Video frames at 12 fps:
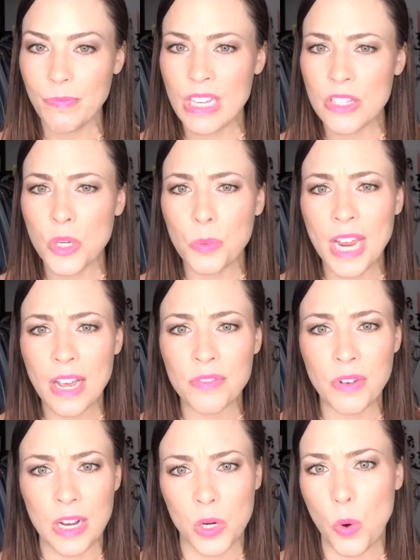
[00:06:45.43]
So we have
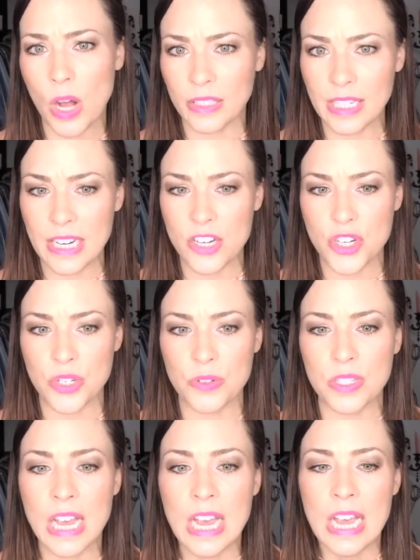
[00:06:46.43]
quality
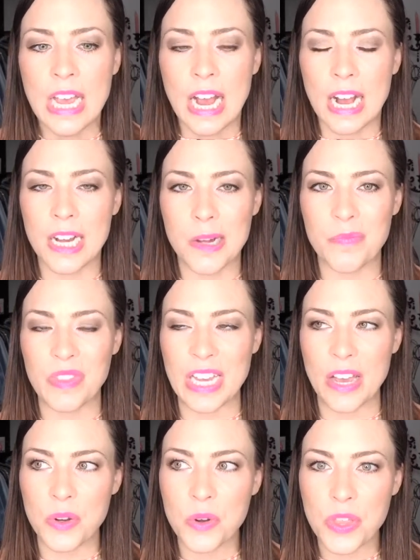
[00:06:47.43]
issues. The
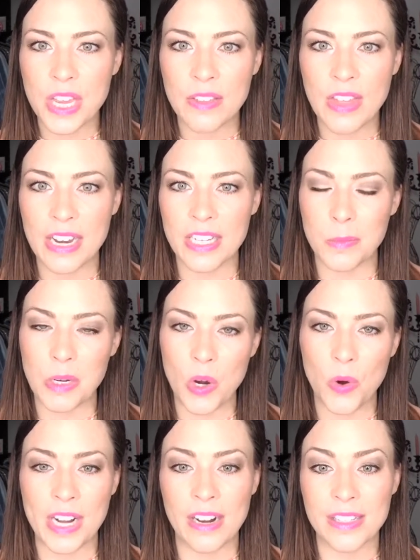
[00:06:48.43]
other thing that has been
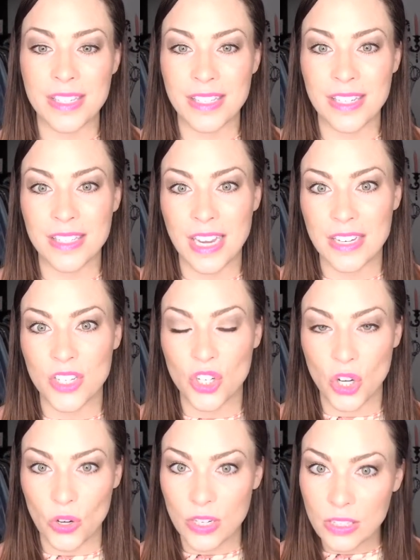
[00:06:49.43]
going on since I
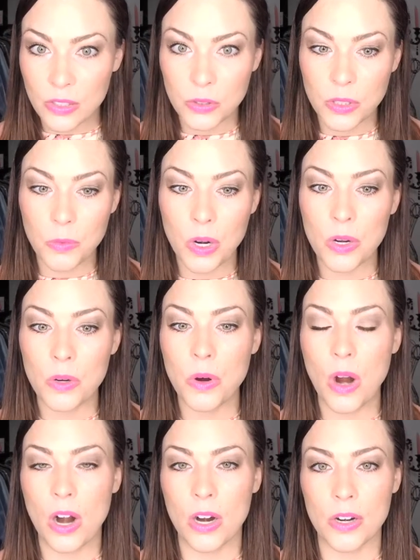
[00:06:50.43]
started LuLaRoe
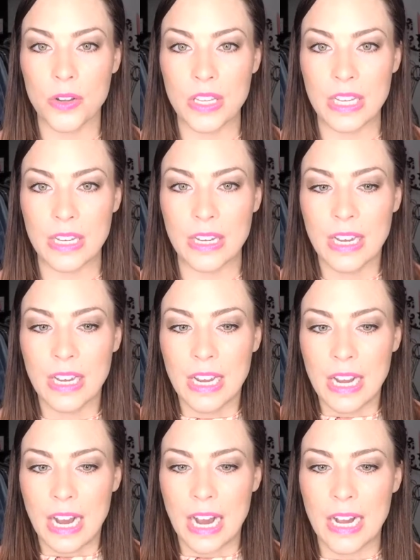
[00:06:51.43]
are the
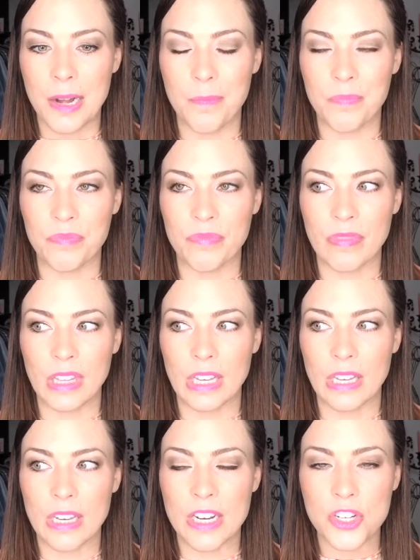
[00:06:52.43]

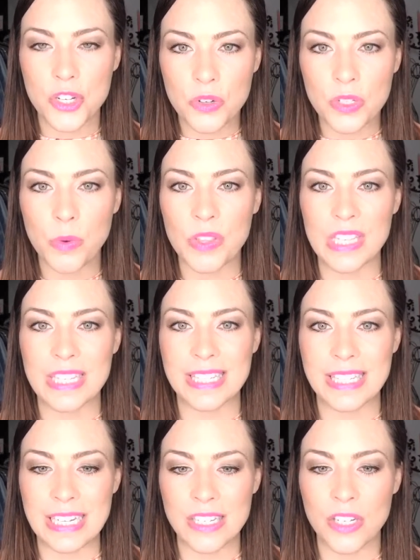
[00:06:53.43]
issues with the
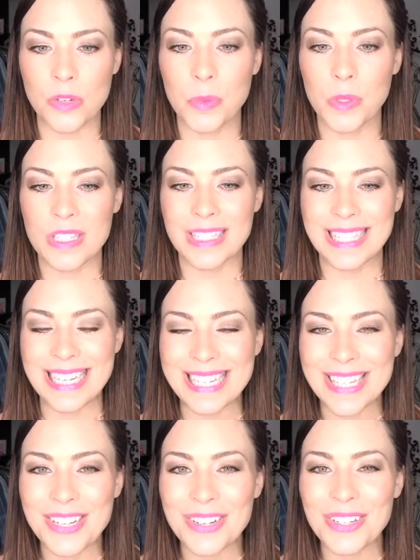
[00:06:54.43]

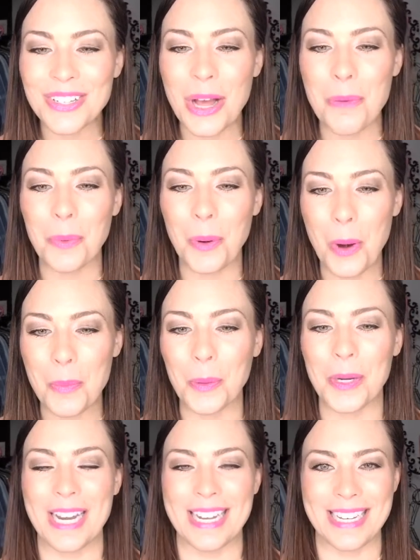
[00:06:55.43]
seasonal
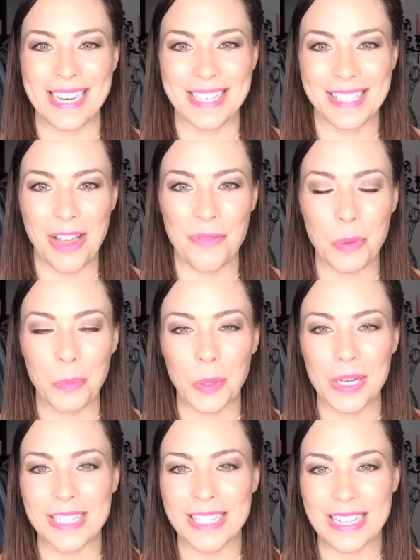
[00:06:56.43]
appropriateness of the
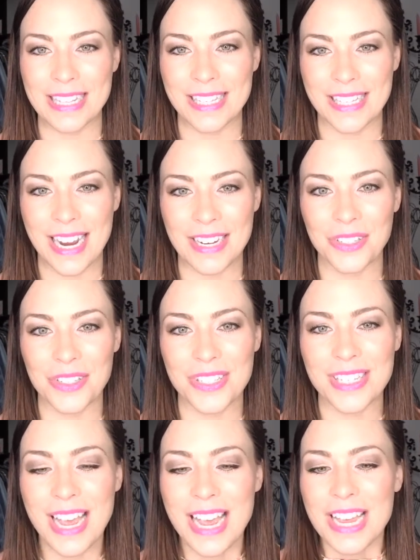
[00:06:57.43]
prints and the styles.